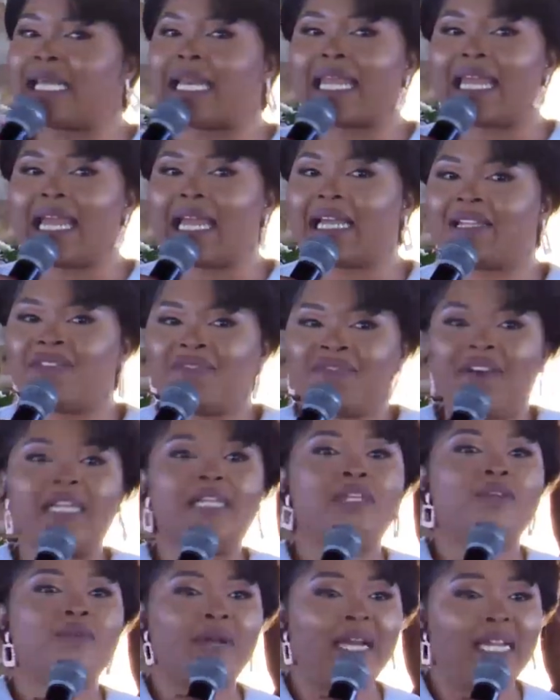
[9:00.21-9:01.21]
they react
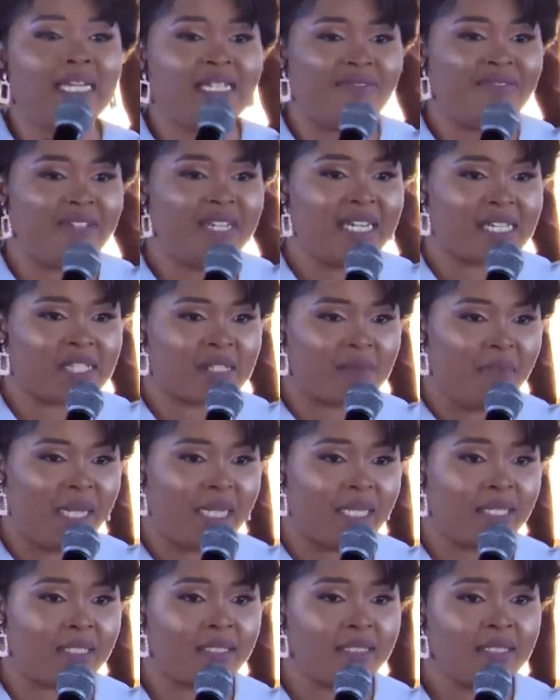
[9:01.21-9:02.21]
funny. You can't even
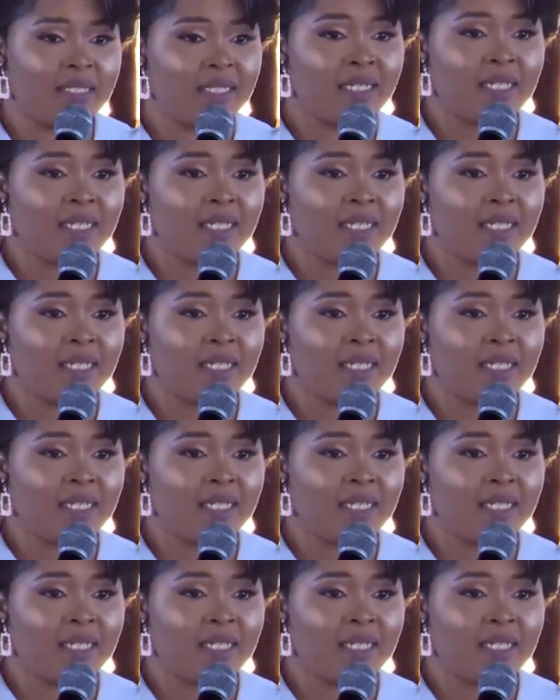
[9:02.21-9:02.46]
explain.